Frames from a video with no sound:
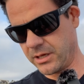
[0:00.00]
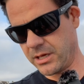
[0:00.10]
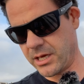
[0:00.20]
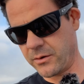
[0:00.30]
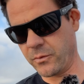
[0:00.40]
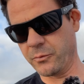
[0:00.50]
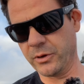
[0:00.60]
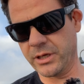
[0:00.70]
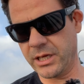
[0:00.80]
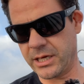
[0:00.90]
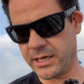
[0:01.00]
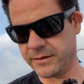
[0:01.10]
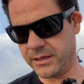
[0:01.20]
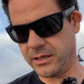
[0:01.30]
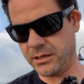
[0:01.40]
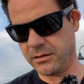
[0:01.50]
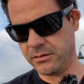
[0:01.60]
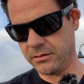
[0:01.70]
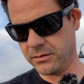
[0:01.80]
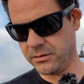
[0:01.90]
when we're looking at the
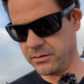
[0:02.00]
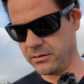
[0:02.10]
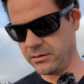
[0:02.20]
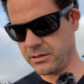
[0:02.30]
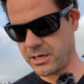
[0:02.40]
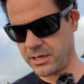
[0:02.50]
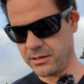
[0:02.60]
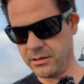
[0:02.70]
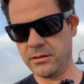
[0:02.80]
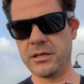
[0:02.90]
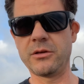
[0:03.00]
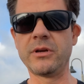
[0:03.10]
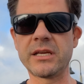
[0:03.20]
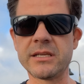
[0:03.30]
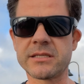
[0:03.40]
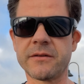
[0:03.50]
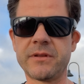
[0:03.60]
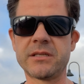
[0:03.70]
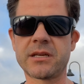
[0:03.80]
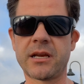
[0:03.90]
uniqueness of
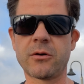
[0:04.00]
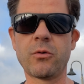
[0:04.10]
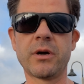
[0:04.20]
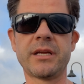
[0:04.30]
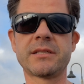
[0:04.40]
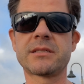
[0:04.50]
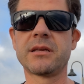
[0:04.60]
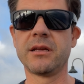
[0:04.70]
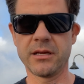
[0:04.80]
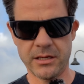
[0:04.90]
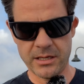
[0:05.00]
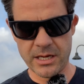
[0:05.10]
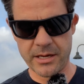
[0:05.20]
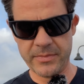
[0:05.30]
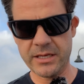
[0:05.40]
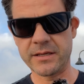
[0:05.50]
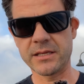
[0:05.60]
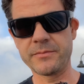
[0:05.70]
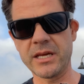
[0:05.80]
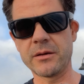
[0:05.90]
these kind of coins, it
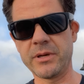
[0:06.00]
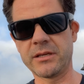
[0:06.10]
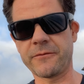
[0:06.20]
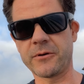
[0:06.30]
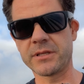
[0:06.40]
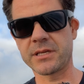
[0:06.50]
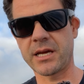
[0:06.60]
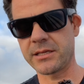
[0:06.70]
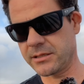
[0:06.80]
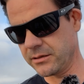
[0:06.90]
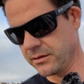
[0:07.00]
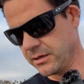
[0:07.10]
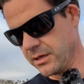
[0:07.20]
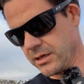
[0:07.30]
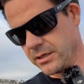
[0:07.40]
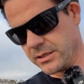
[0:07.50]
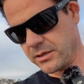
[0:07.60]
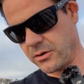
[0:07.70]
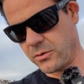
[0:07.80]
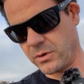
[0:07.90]
does make a big difference, guys.
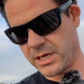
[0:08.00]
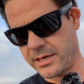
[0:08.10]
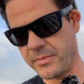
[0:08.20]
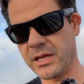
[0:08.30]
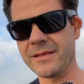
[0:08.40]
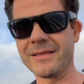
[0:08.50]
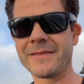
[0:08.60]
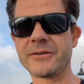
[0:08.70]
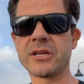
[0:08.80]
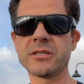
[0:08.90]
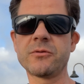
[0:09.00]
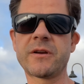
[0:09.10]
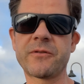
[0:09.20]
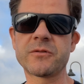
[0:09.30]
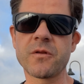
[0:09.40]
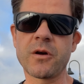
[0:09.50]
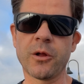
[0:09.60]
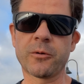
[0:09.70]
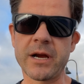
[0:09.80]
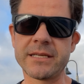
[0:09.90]
So there's also a difference with
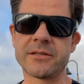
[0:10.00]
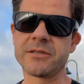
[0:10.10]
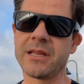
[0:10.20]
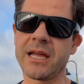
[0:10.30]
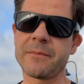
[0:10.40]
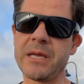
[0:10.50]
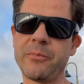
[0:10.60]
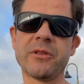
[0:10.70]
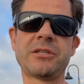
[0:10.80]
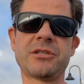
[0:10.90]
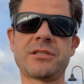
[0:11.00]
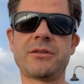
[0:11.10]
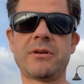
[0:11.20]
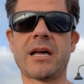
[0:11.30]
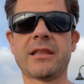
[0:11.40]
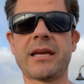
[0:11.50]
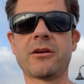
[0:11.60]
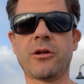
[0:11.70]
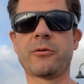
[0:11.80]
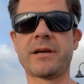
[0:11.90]
colorized. There's a lot of people that just do not like
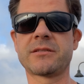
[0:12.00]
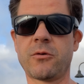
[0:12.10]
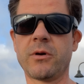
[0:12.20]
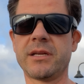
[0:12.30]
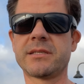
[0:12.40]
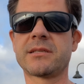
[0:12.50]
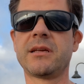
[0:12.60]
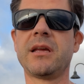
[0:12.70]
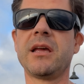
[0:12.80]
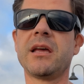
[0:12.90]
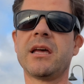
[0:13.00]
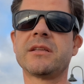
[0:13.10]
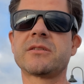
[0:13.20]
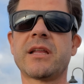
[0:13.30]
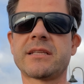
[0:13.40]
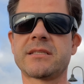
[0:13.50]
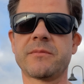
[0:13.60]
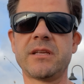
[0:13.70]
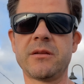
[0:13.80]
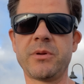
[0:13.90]
colorized coins. And so that's
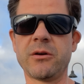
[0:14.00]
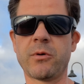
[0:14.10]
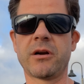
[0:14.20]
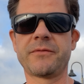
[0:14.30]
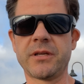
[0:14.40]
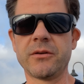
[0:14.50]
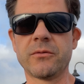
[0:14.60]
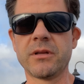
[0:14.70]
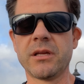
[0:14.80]
something to be aware of too.